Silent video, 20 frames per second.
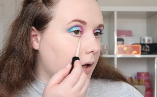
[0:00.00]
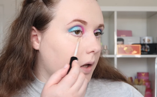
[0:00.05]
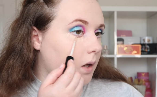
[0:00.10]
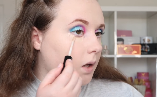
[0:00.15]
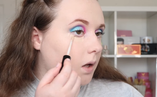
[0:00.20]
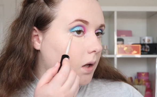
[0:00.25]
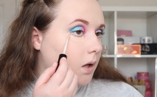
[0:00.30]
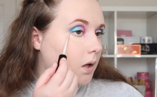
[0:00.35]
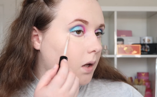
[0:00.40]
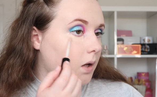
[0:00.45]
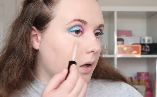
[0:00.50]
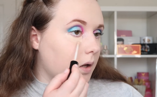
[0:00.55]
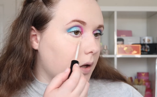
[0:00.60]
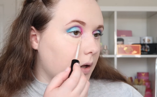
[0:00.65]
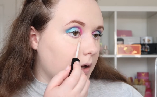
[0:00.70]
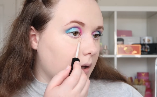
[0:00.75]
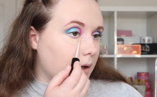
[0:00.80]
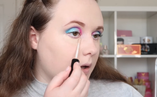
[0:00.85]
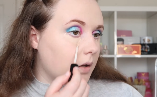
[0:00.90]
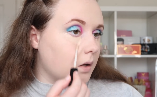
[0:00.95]

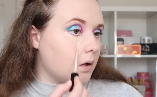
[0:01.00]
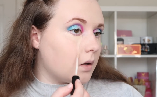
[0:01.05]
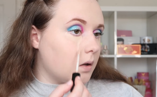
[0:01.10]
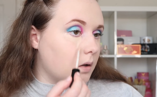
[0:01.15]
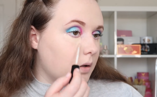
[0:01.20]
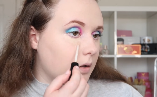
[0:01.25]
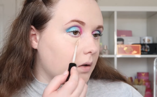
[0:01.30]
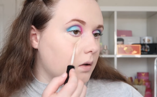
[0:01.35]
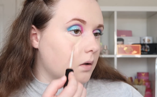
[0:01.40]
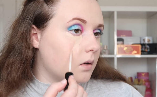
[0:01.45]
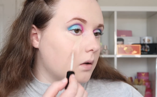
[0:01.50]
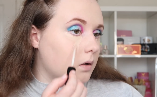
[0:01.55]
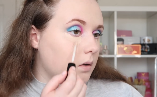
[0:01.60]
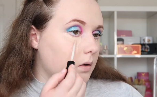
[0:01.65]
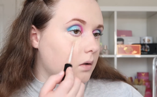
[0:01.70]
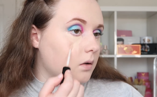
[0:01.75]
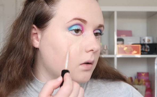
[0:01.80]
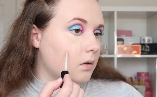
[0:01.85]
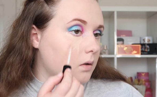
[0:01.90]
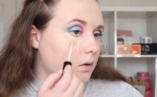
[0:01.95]

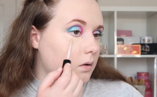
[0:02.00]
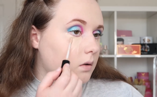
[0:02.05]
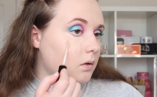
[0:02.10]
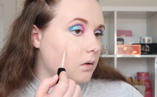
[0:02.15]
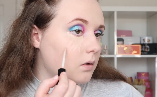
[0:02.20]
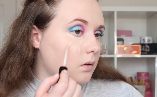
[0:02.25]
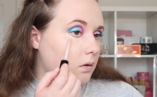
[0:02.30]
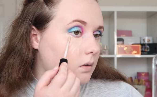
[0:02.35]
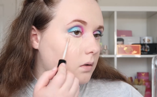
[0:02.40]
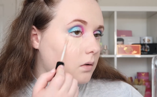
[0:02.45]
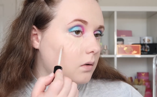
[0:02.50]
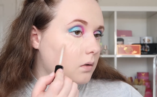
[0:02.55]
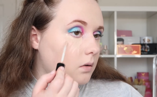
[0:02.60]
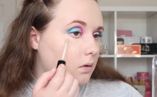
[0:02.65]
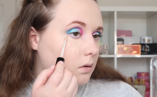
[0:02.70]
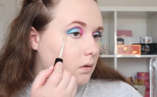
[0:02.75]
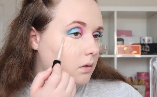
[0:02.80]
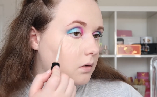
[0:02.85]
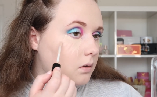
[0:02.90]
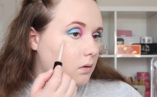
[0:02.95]

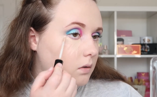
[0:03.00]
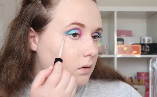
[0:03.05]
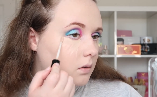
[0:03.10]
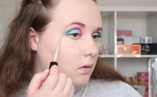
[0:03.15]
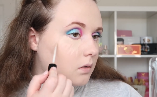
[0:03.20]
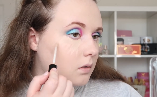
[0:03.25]
(silence)